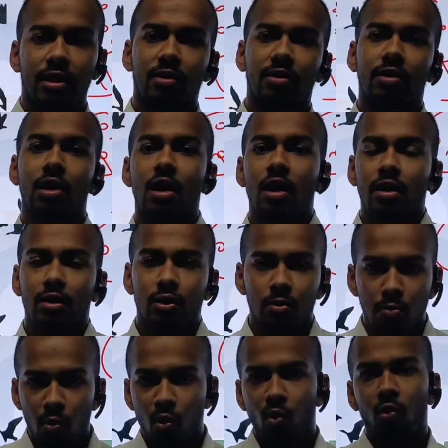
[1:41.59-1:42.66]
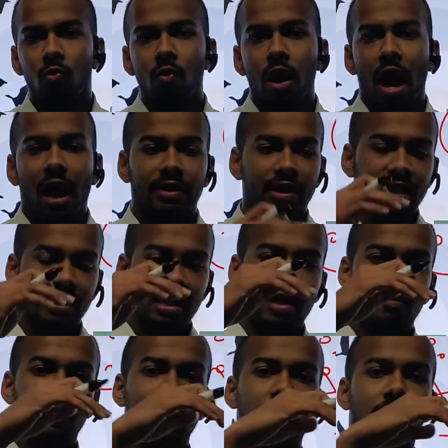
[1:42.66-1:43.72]
They will move, and then
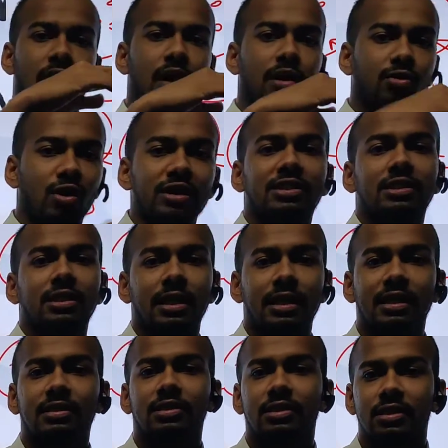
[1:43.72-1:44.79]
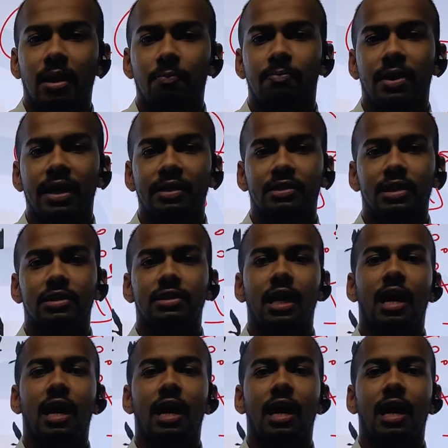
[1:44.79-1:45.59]
they will rest in some places,